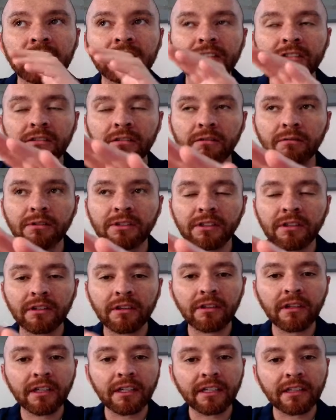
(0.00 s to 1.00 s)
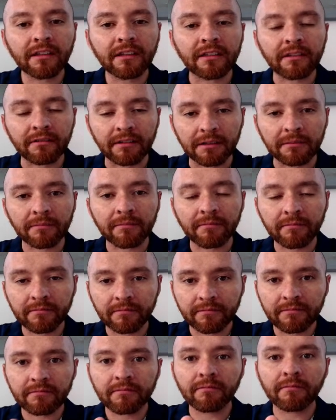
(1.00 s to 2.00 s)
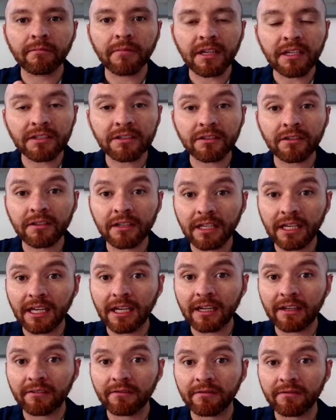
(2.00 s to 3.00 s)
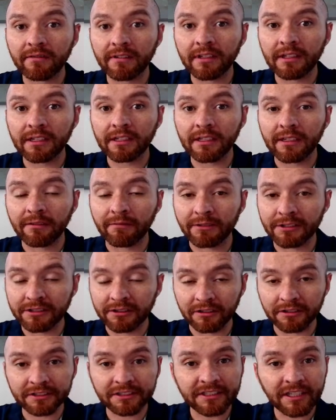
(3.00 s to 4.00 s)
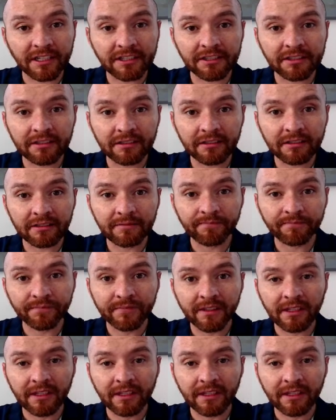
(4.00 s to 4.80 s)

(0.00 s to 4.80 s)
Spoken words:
So when you're looking through it, make sure they have a results section.